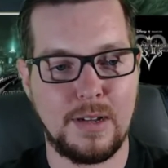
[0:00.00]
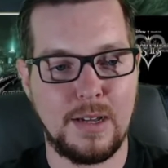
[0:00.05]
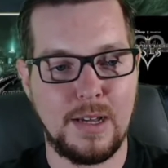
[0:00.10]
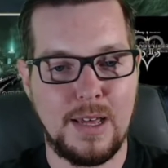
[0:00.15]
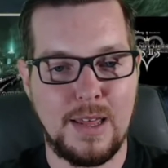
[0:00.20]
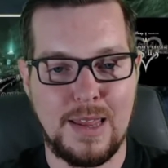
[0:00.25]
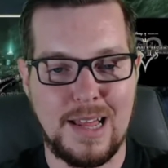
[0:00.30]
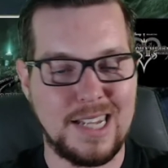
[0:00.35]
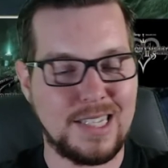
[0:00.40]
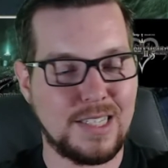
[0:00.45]

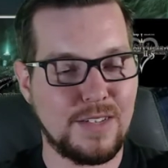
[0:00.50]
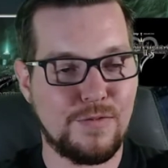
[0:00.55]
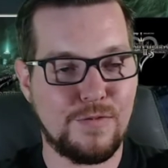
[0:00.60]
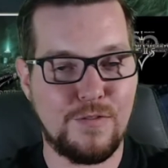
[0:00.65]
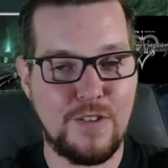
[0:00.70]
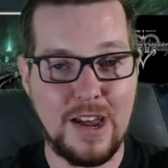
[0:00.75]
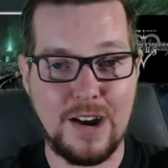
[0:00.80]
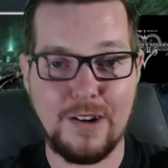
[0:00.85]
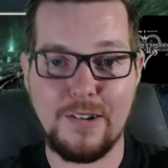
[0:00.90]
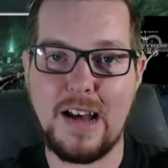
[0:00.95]
That's a
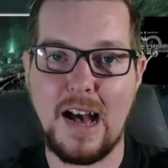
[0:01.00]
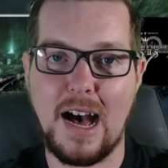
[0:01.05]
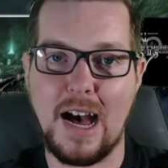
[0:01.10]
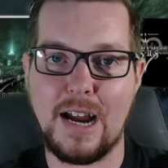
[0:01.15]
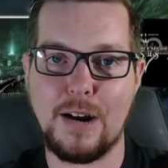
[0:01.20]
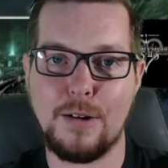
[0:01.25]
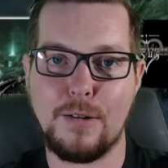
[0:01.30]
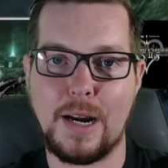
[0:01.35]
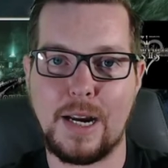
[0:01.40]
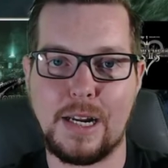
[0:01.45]
very high
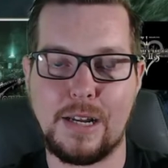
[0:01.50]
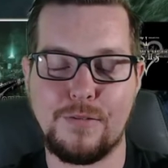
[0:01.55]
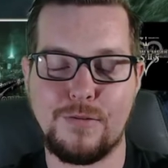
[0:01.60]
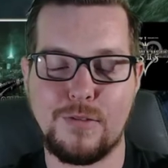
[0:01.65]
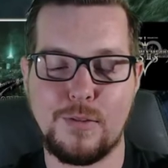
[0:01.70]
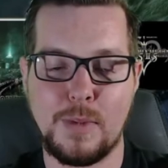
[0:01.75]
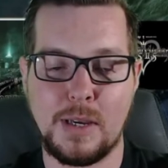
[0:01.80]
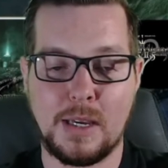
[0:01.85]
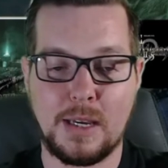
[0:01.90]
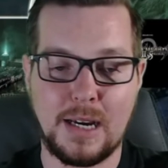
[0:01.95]
rating for
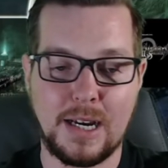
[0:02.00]
me.